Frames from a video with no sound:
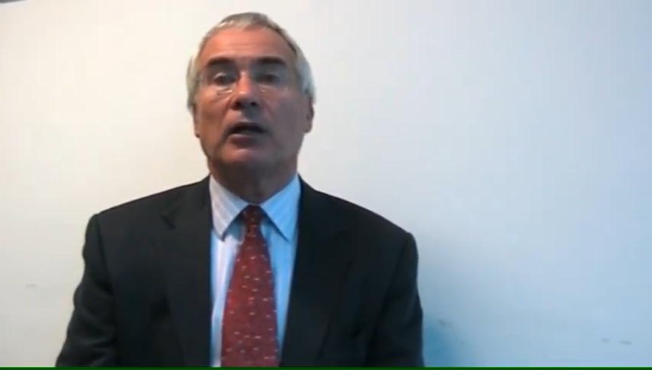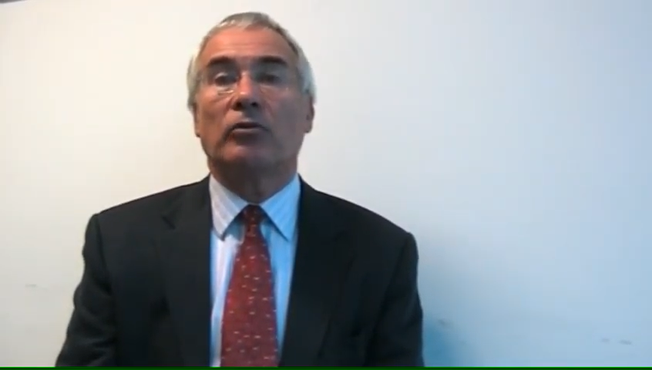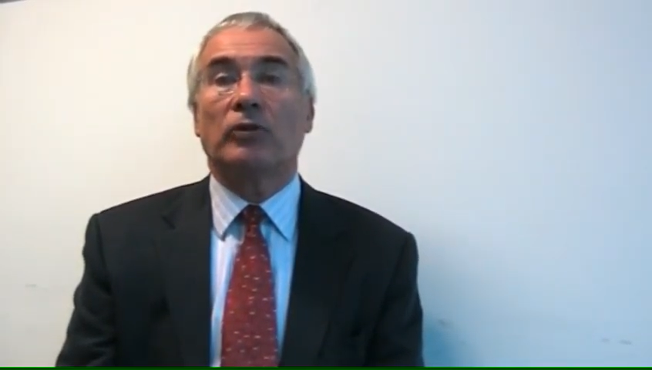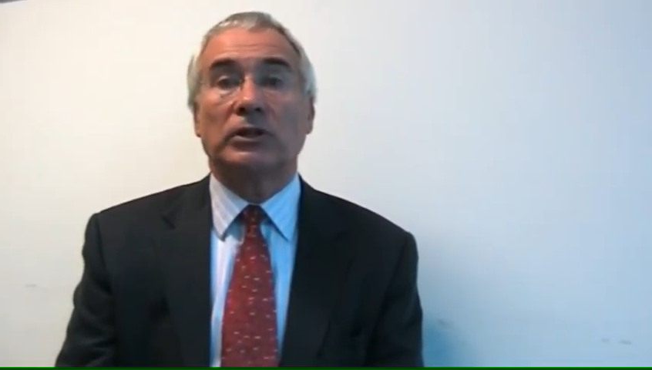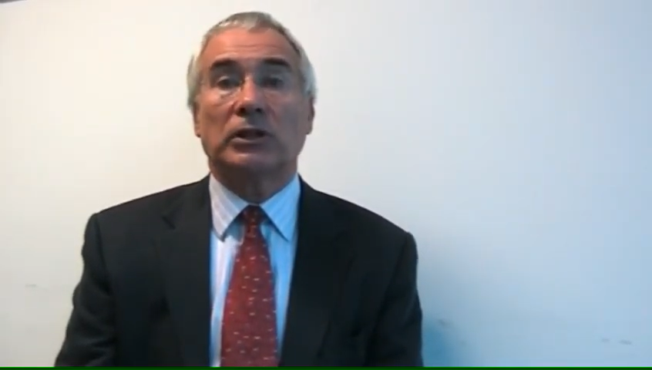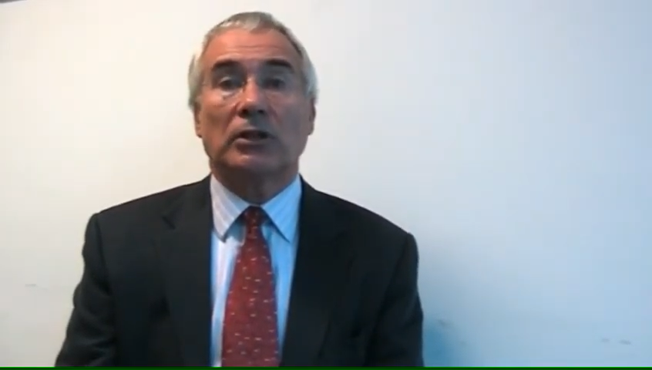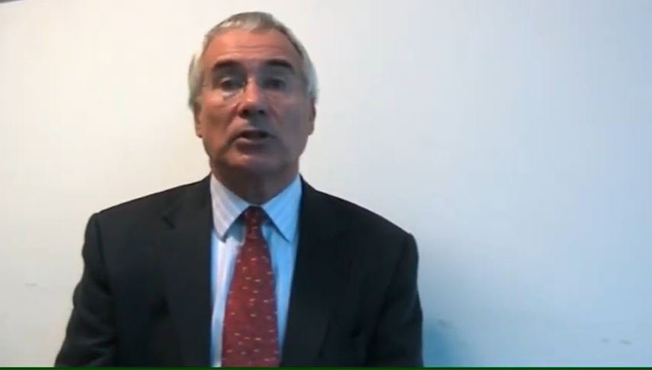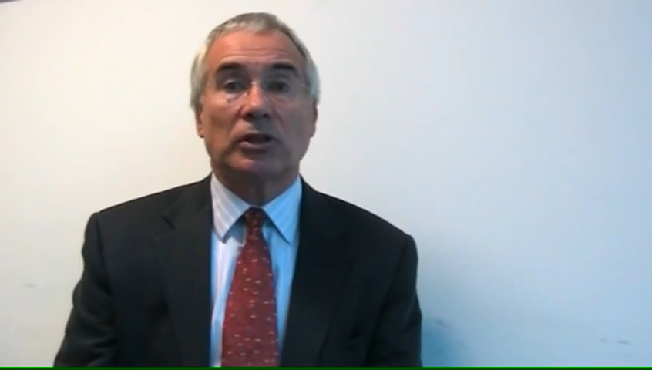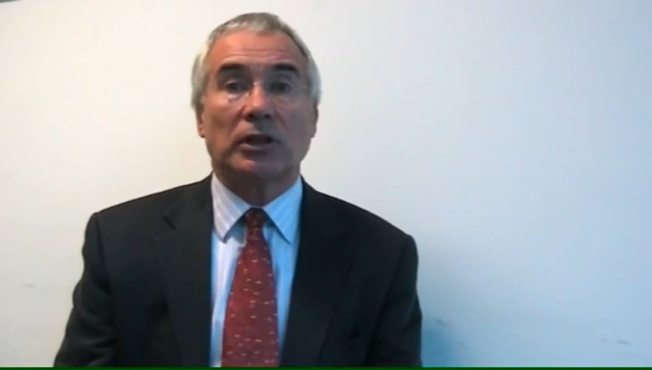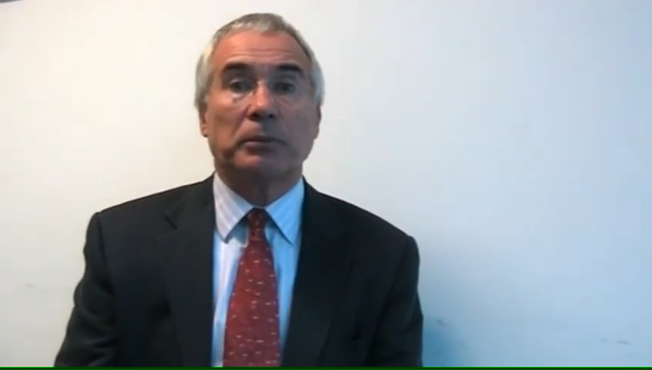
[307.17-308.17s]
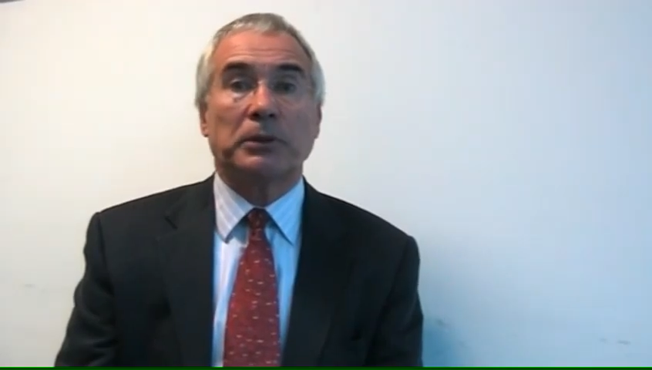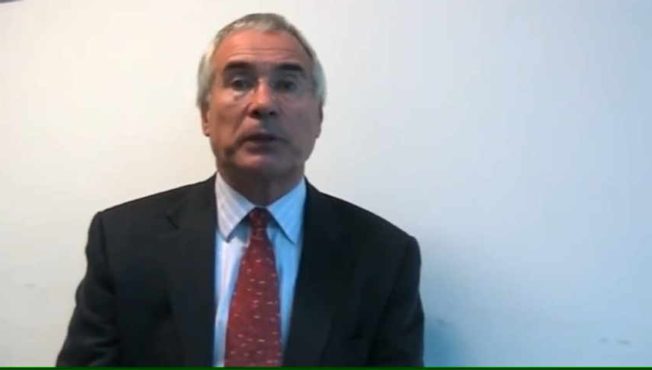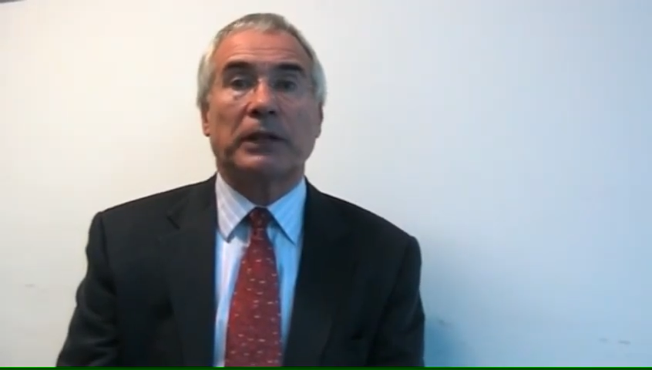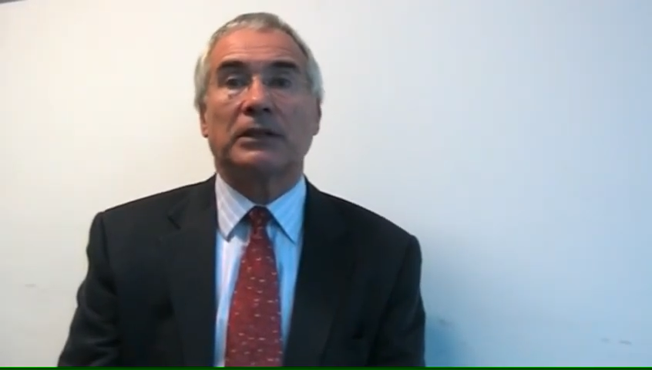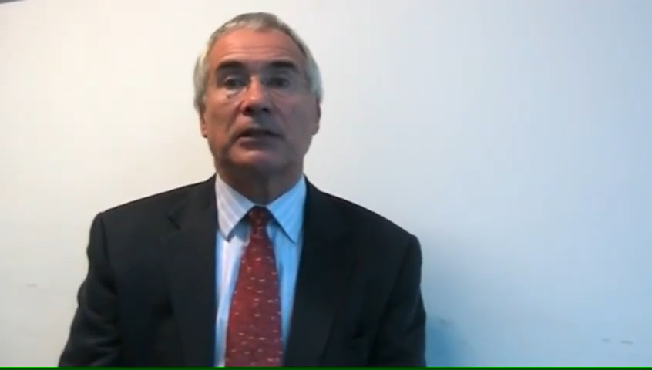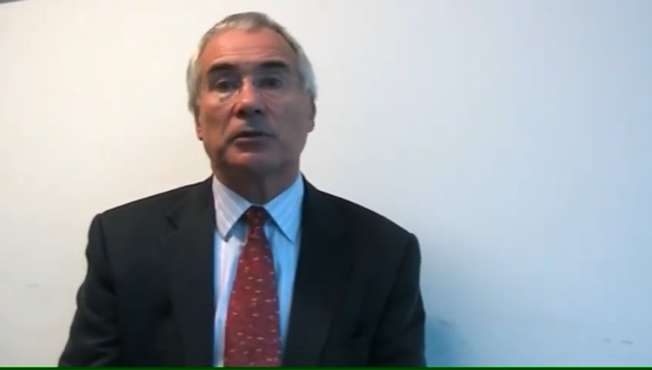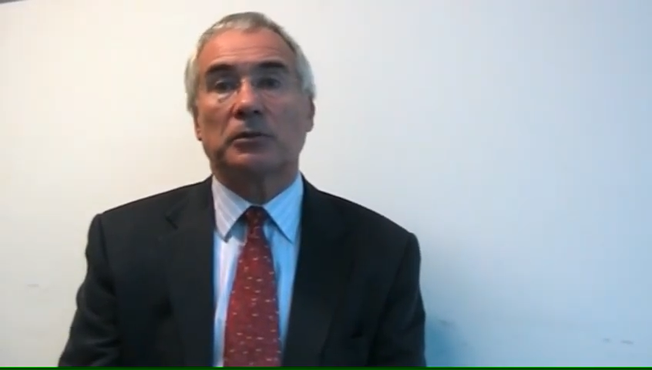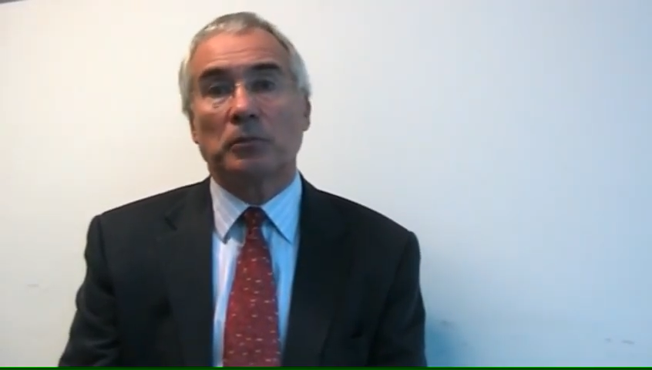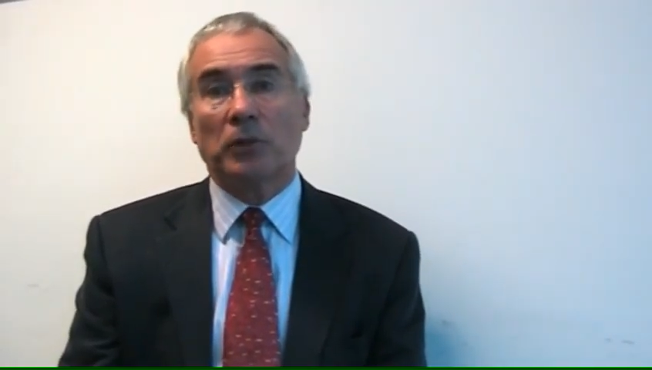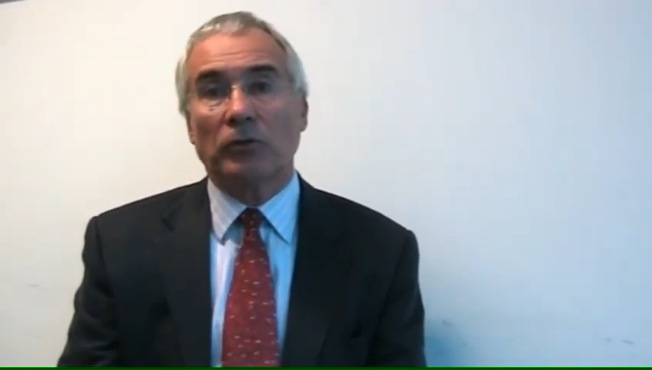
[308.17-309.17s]
rich country perspectives
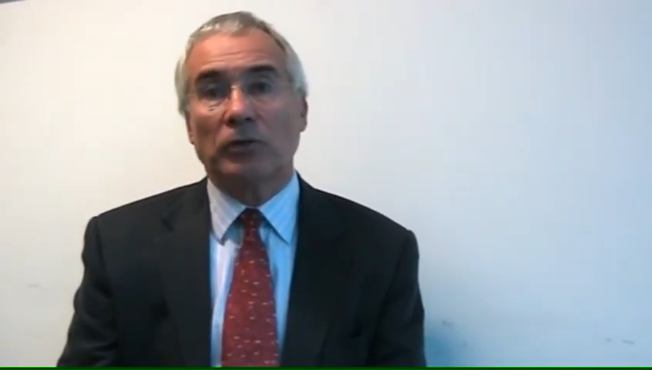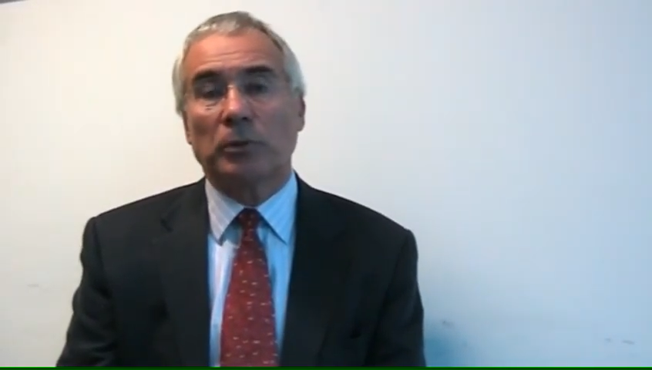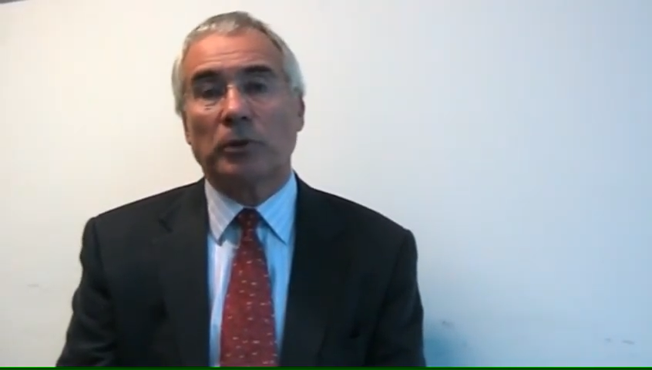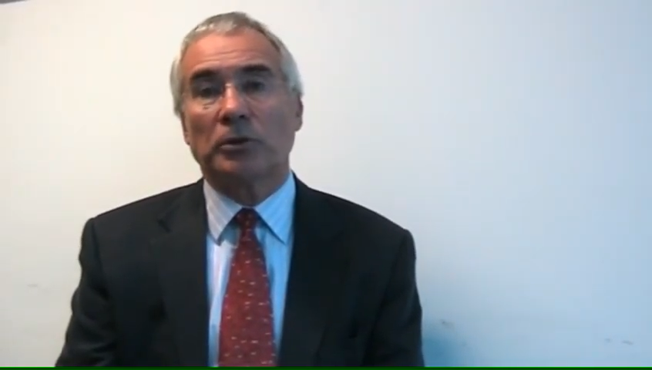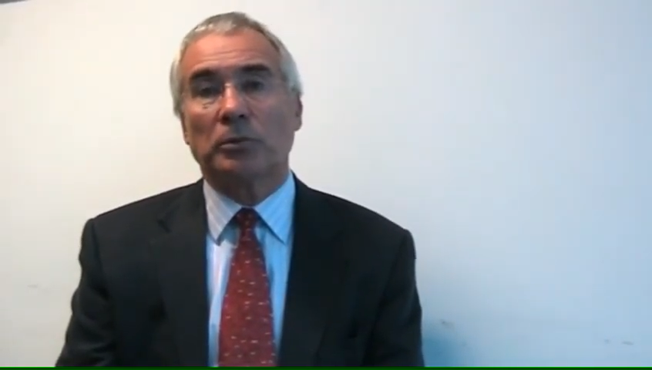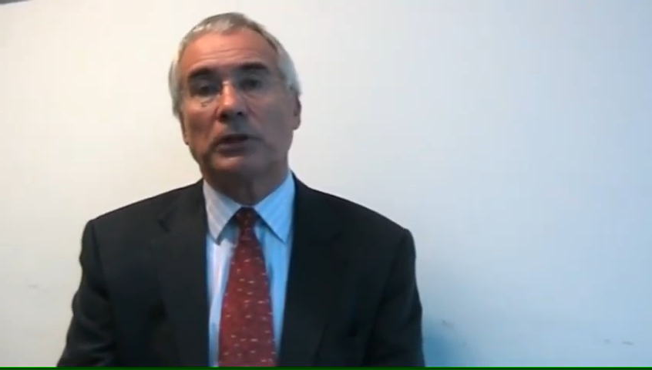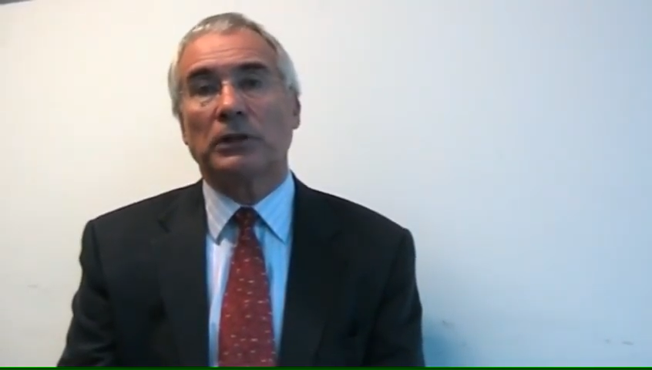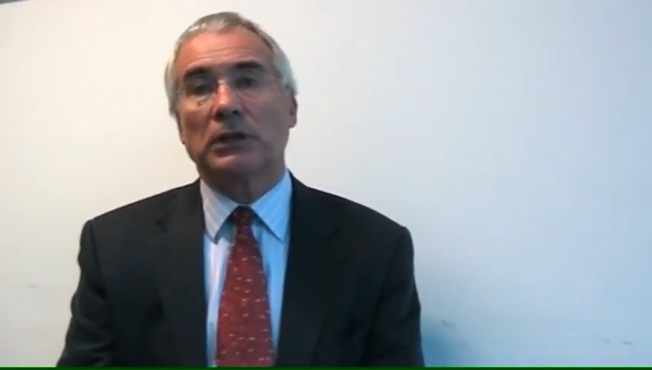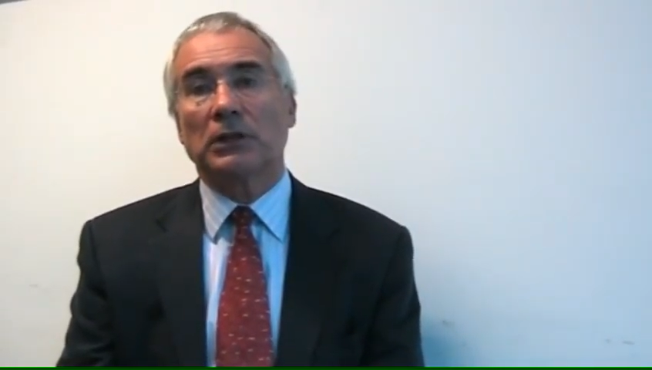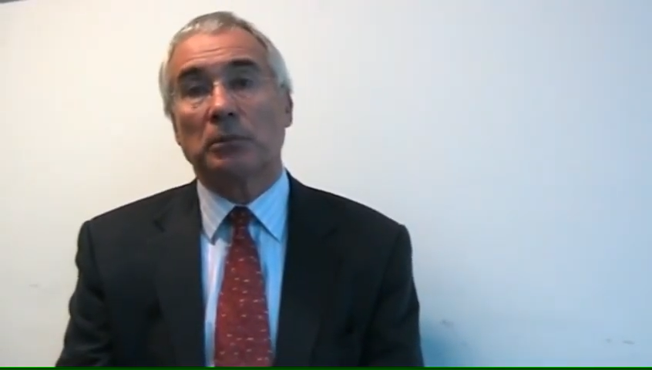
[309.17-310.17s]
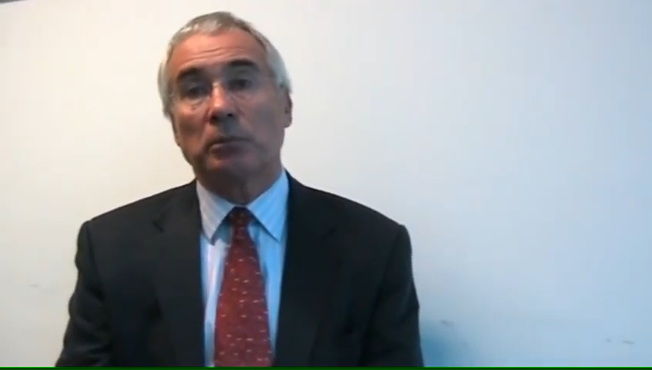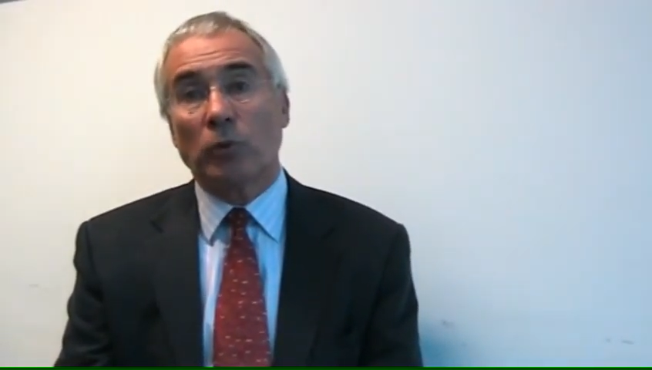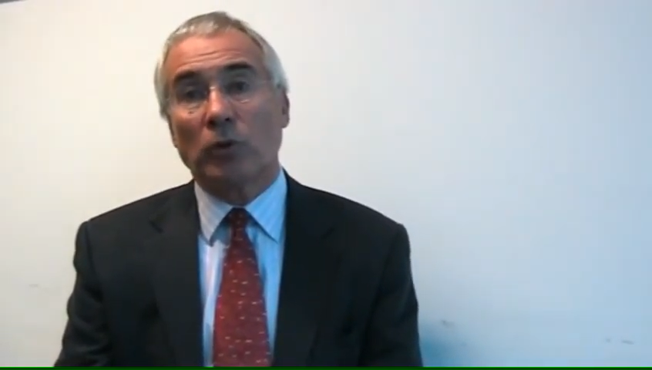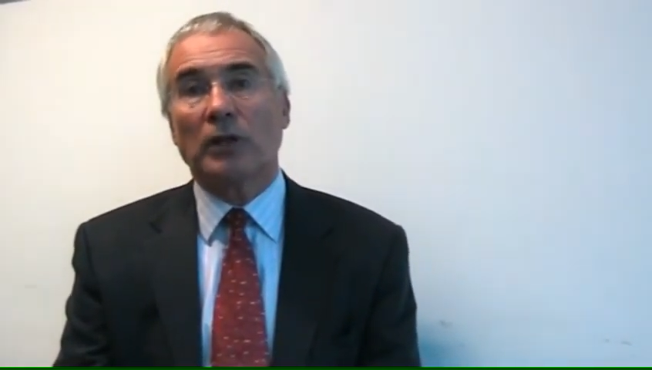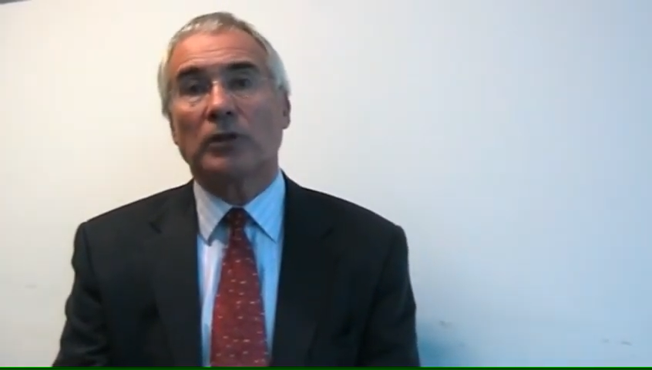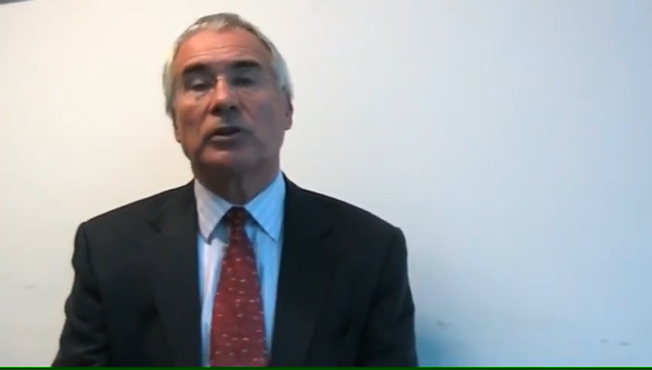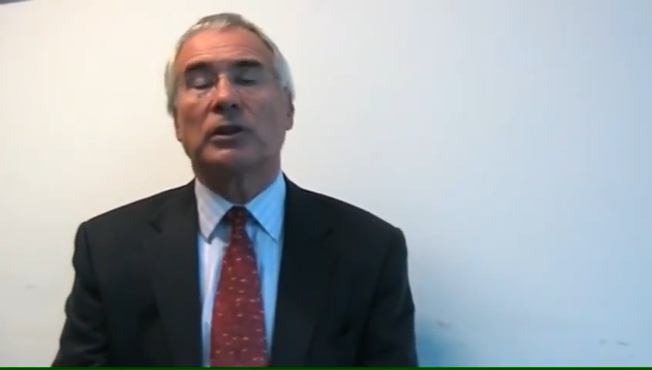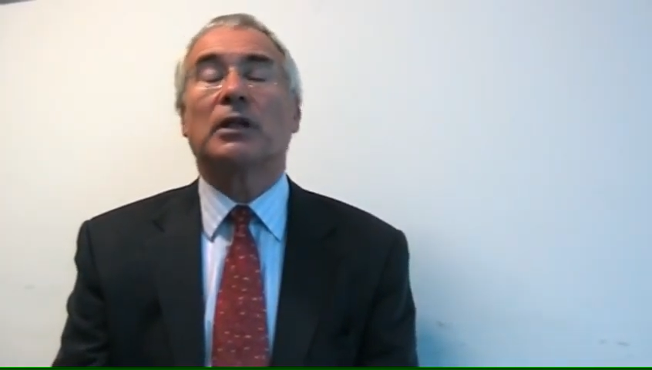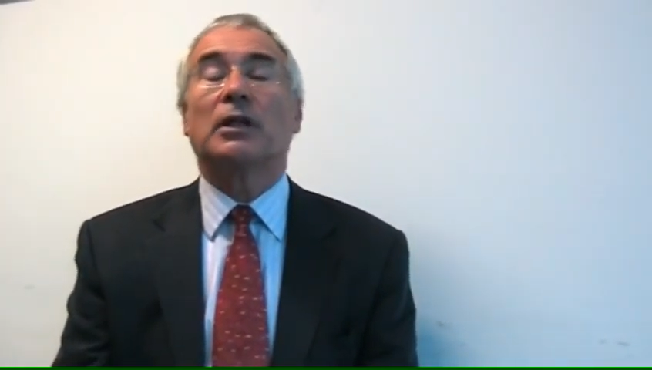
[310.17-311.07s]
and responsibilities and poor country